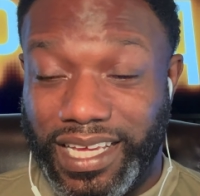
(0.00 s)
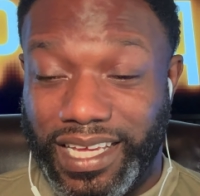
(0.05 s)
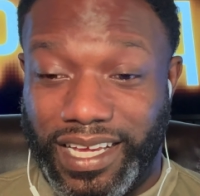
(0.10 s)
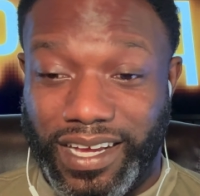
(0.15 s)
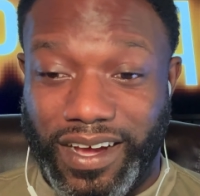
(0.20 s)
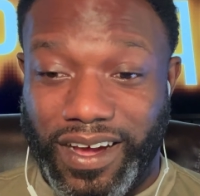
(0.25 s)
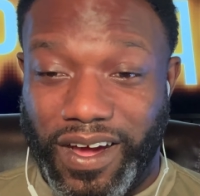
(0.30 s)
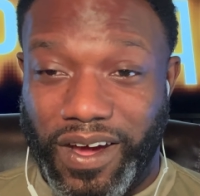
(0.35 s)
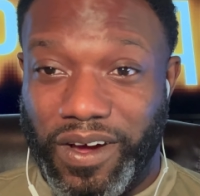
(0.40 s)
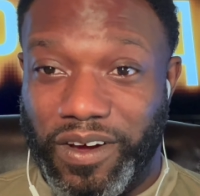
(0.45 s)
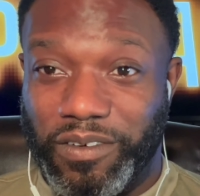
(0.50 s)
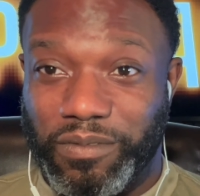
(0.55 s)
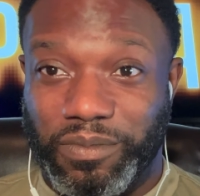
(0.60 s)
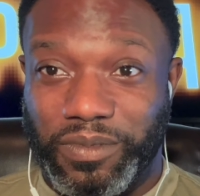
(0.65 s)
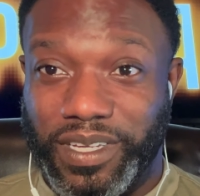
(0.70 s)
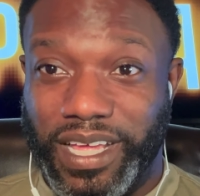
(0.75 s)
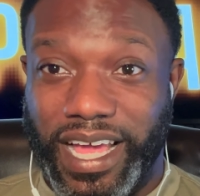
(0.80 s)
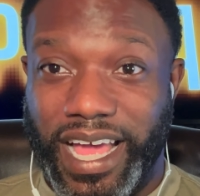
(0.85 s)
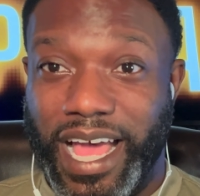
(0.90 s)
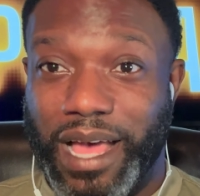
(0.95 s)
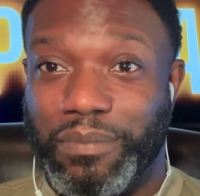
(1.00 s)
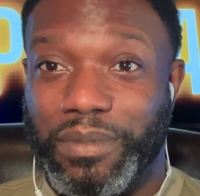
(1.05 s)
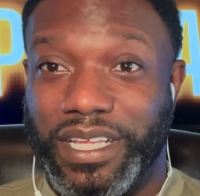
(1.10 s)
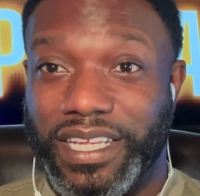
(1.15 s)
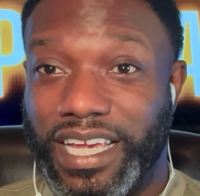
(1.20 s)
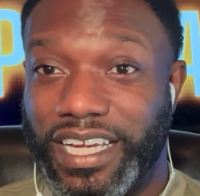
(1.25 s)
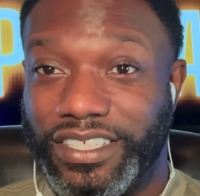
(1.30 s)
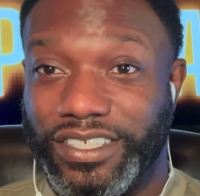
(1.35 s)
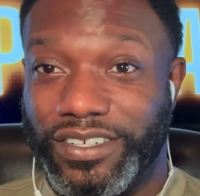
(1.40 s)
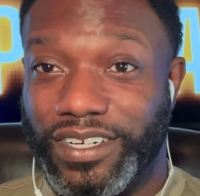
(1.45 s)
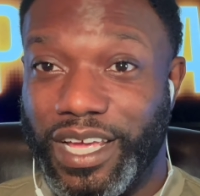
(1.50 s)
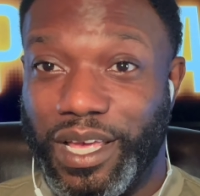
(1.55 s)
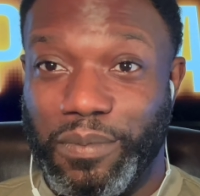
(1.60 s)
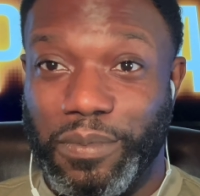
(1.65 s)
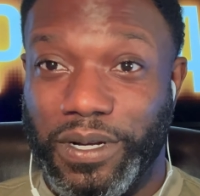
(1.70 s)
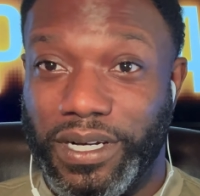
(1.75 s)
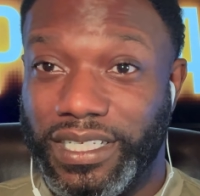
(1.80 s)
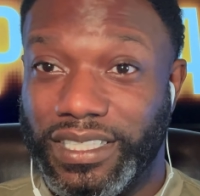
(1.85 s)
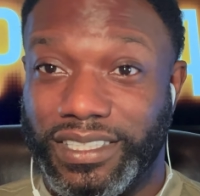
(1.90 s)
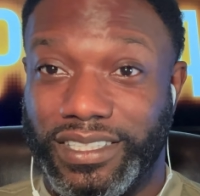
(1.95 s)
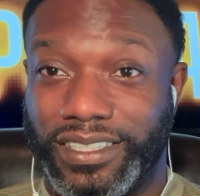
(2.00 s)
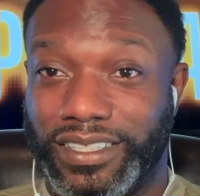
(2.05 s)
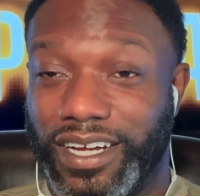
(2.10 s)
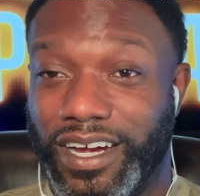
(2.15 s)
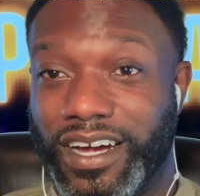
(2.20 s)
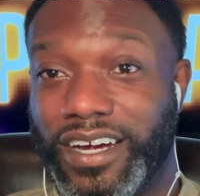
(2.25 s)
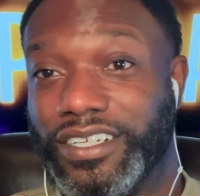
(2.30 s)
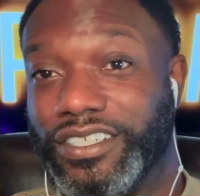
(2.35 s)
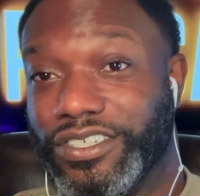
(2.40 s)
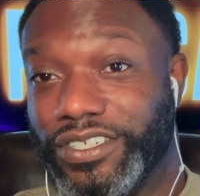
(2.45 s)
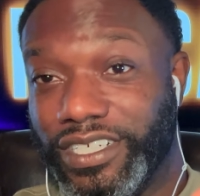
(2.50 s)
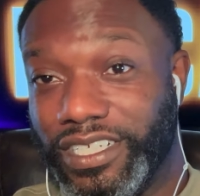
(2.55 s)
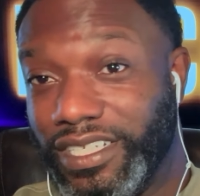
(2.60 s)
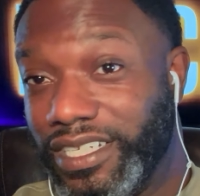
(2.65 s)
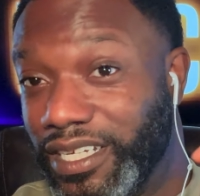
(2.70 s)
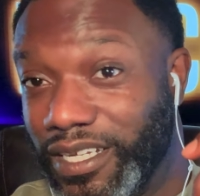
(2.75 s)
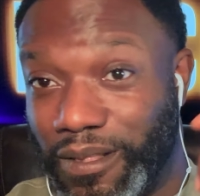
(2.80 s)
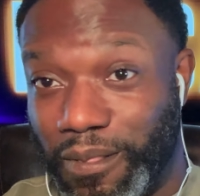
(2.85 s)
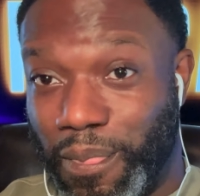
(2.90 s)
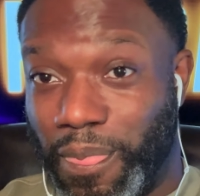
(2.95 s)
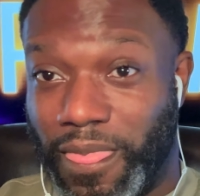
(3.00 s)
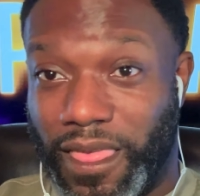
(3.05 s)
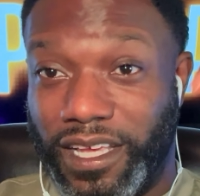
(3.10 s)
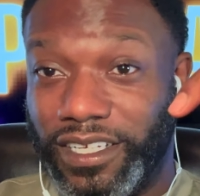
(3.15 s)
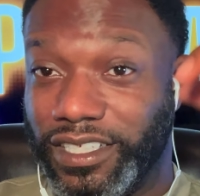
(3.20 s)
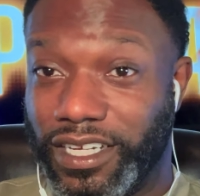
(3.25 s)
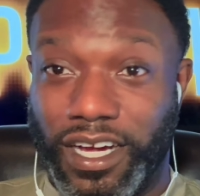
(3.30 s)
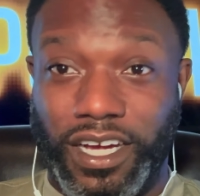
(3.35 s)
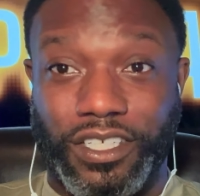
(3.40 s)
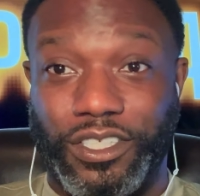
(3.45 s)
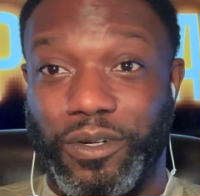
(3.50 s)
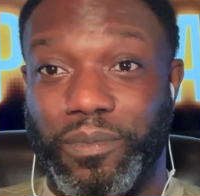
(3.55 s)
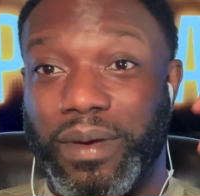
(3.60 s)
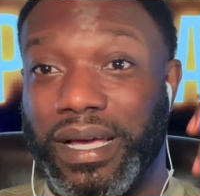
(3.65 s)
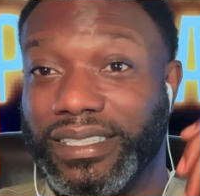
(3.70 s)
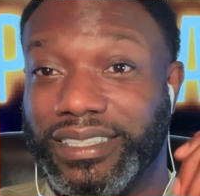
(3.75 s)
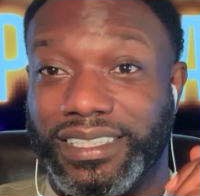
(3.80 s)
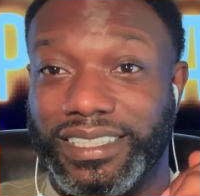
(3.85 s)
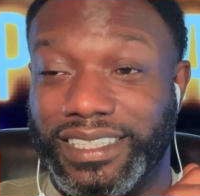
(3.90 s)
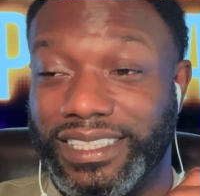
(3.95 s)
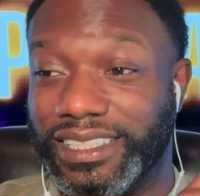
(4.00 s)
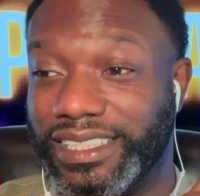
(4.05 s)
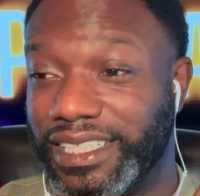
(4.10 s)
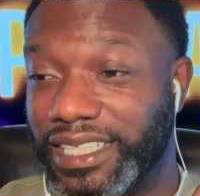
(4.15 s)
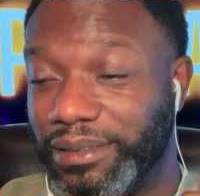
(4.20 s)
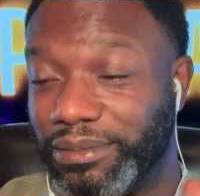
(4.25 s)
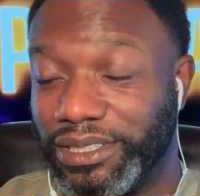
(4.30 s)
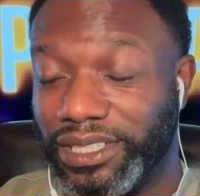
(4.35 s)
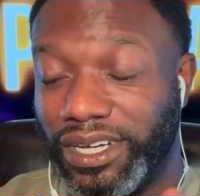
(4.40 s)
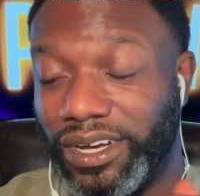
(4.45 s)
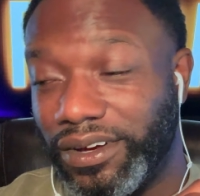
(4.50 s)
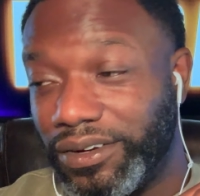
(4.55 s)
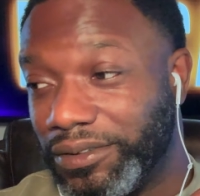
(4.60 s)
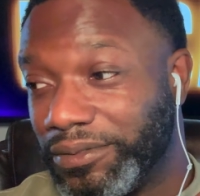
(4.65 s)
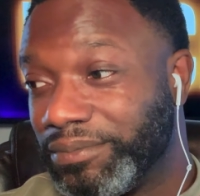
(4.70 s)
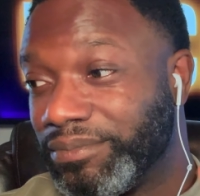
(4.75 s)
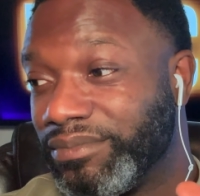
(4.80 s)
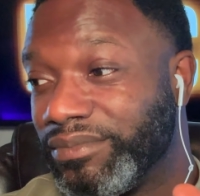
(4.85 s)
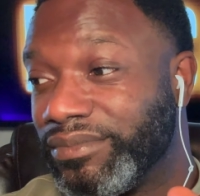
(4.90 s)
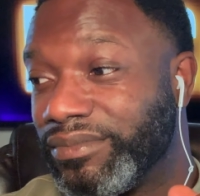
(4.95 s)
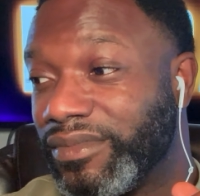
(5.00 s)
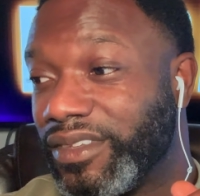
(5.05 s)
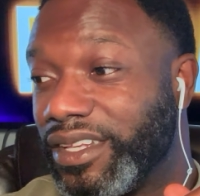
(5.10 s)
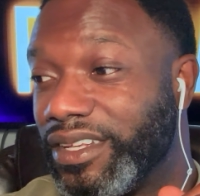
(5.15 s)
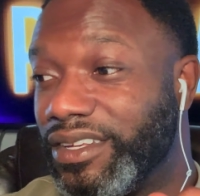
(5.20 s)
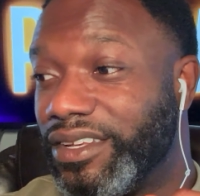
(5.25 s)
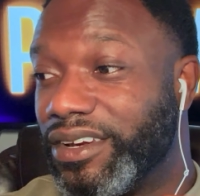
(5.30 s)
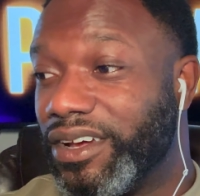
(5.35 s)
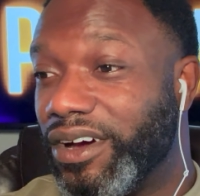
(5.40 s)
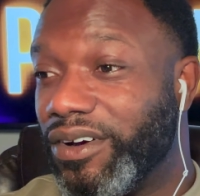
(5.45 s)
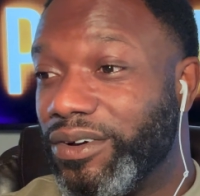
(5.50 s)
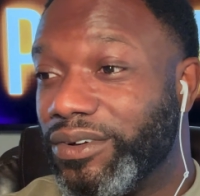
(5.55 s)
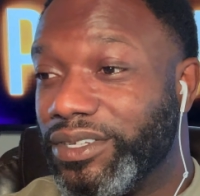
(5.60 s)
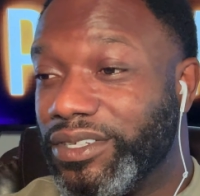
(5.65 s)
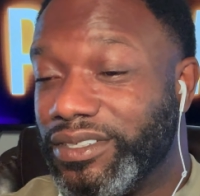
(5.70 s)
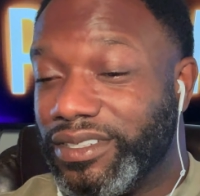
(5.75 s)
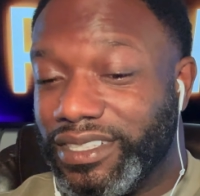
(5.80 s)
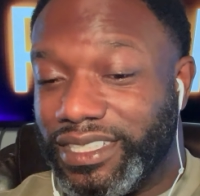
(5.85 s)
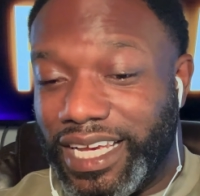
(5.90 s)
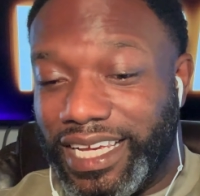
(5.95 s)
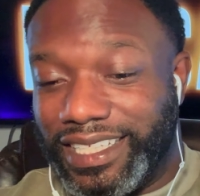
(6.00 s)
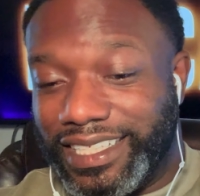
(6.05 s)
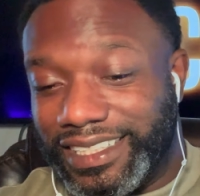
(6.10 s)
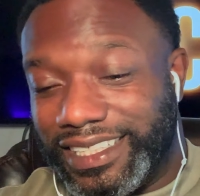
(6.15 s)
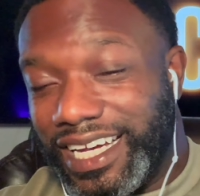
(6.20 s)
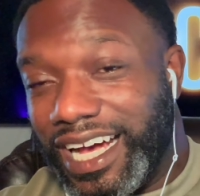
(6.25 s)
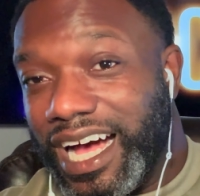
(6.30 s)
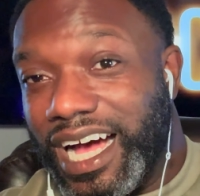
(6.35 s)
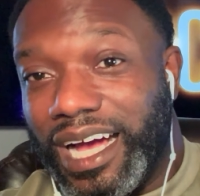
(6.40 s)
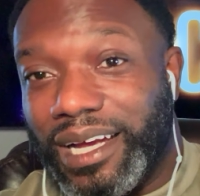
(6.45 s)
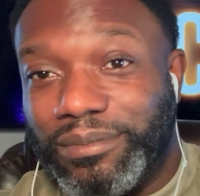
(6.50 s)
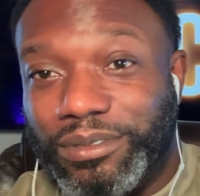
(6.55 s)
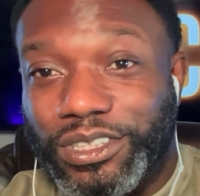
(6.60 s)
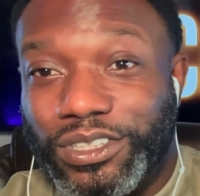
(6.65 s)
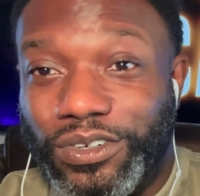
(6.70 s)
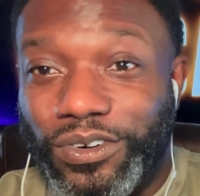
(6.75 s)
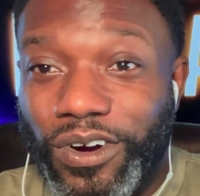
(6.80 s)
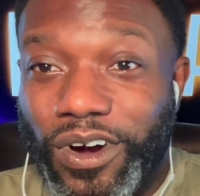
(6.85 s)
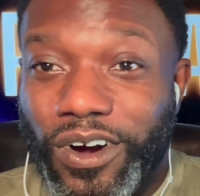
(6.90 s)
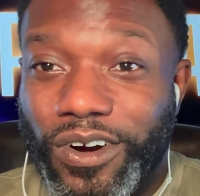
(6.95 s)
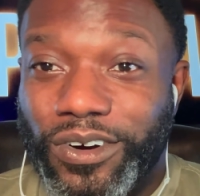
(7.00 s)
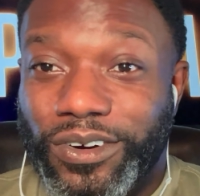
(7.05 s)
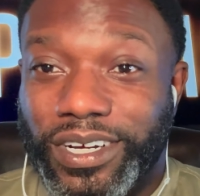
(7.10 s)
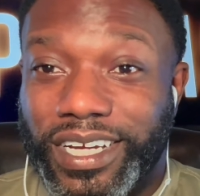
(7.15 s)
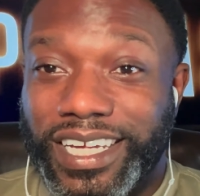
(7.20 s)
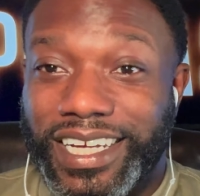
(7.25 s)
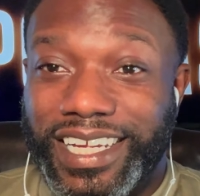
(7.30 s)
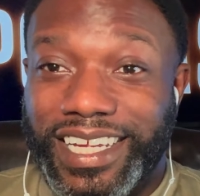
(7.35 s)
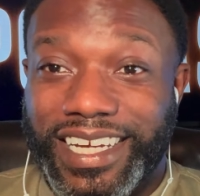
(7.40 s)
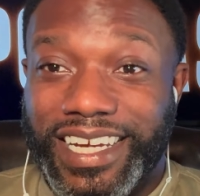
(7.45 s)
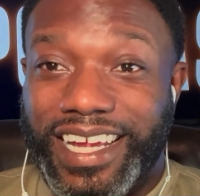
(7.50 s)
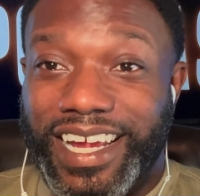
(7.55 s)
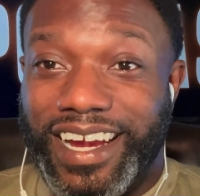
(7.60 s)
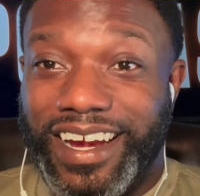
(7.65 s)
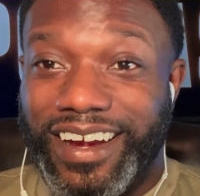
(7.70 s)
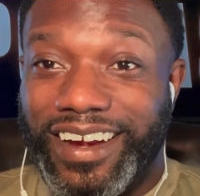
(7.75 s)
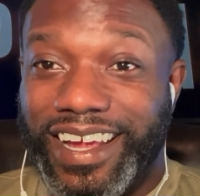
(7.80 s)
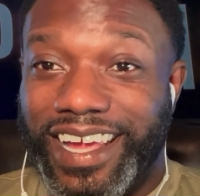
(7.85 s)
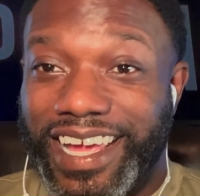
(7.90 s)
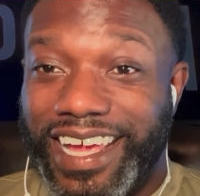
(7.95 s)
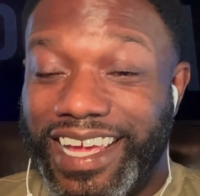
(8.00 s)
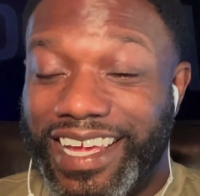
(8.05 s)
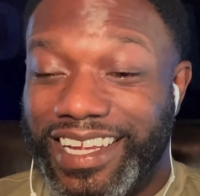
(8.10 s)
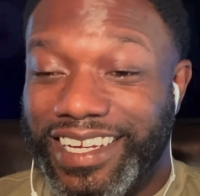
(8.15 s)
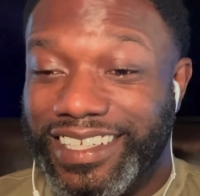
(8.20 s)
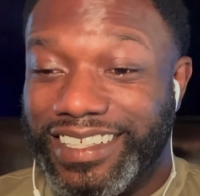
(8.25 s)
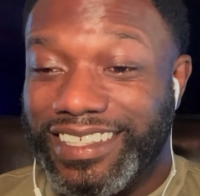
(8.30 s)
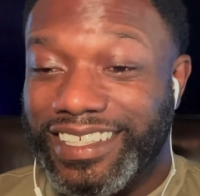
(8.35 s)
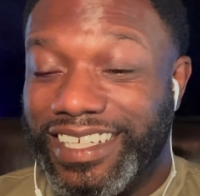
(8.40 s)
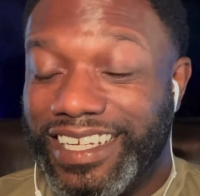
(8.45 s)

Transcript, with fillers: um, that happened yesterday, but it's a hundred it's a hundred messages deep, so you know you take the time scroll get in there and